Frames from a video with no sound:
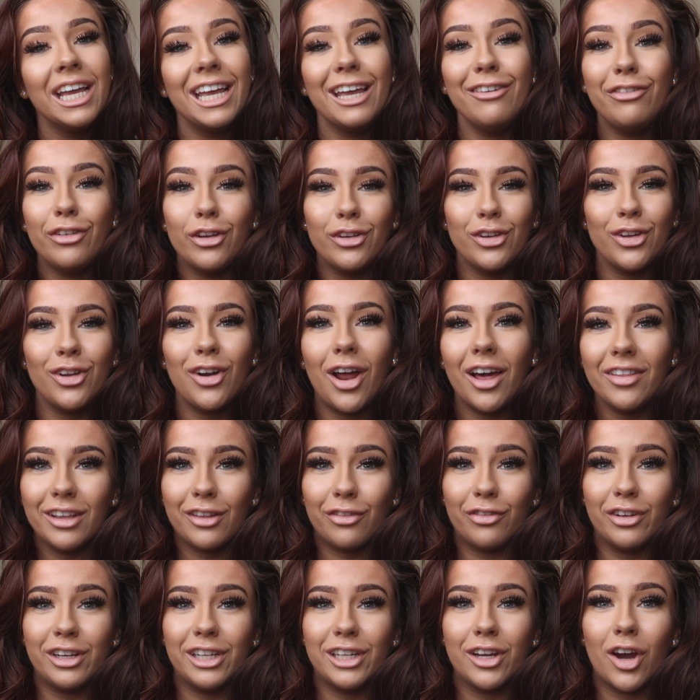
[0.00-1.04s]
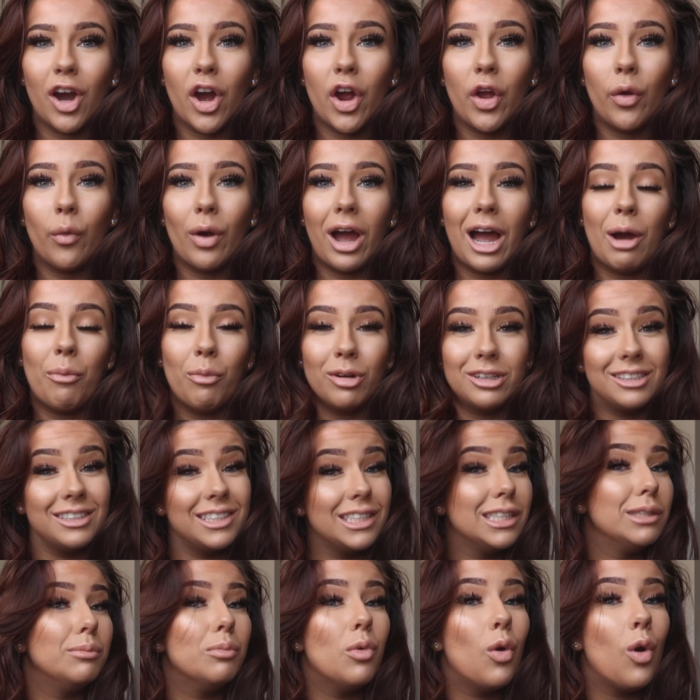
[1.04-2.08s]
If you do like this video and want to
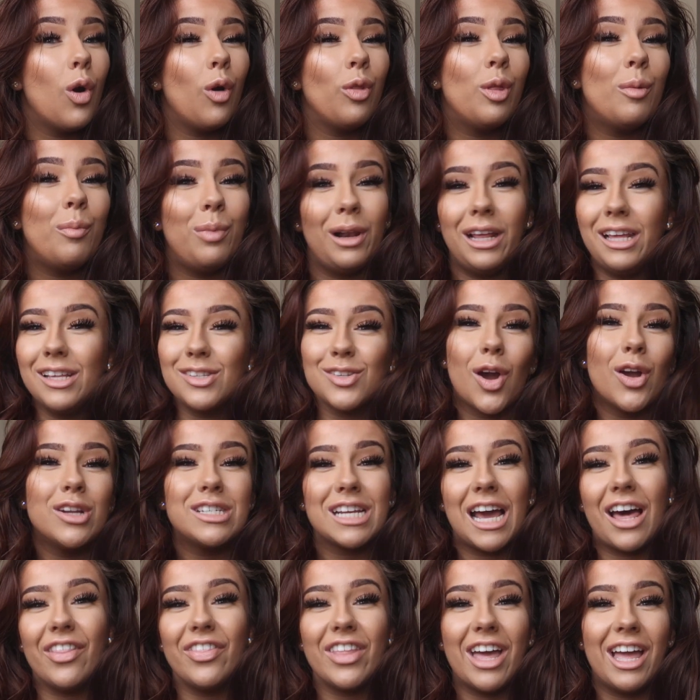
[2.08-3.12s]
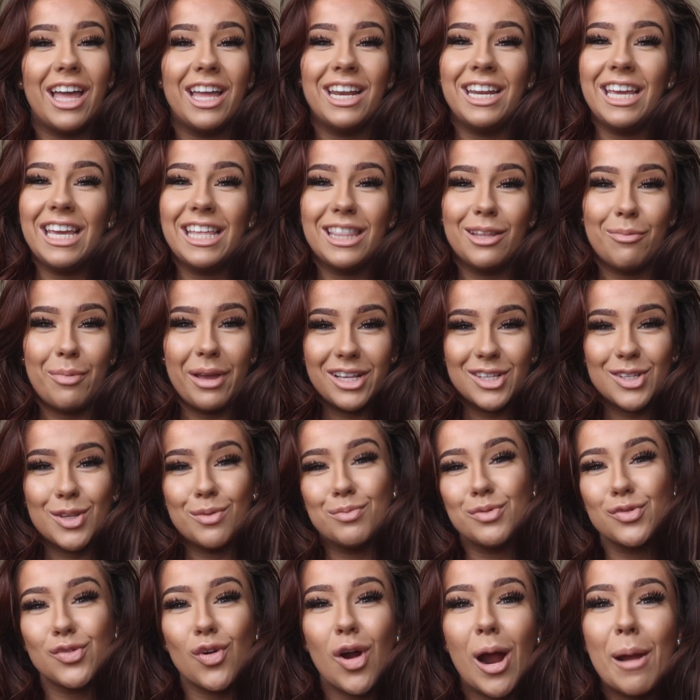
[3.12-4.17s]
see more, then please go down there and hit the big
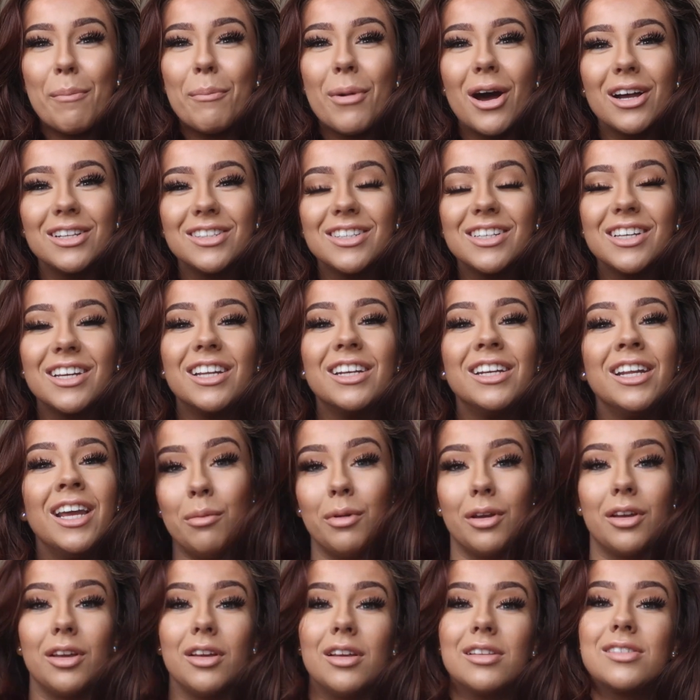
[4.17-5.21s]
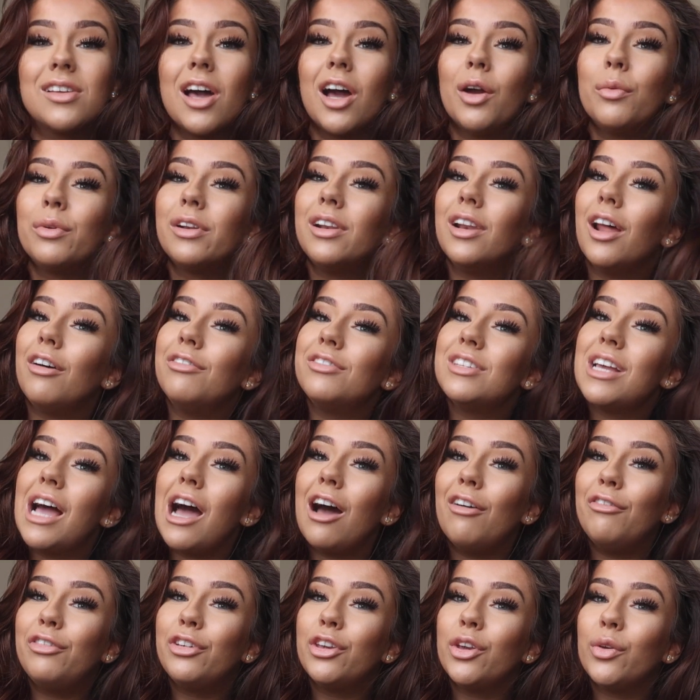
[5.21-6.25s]
subscribe button, because I would love to
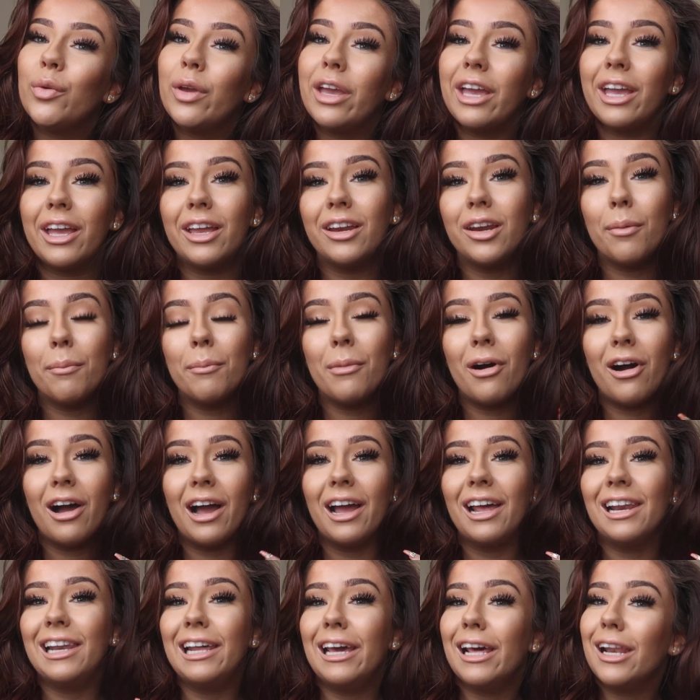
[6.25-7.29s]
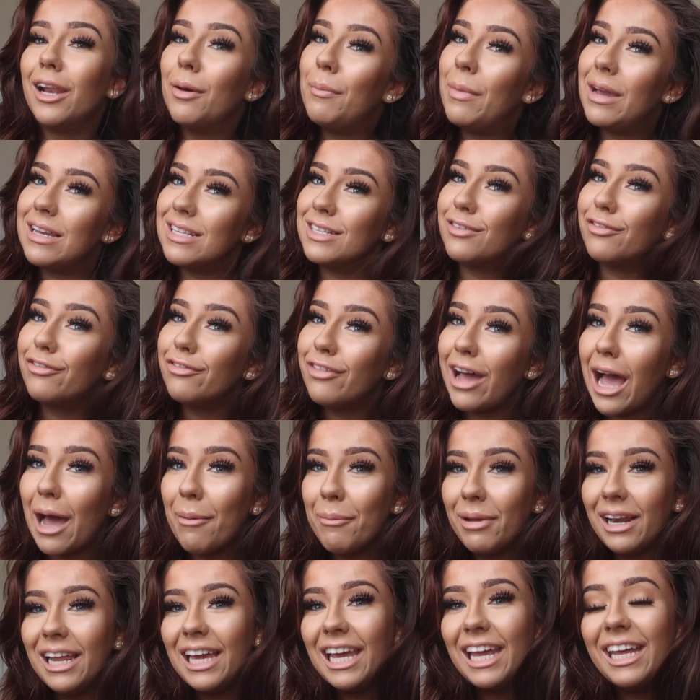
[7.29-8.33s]
have you in my little amazing
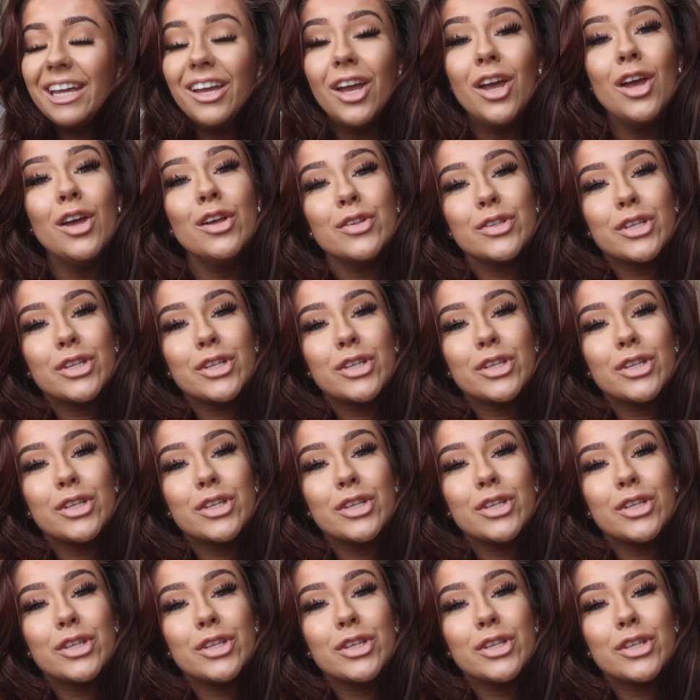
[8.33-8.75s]
family.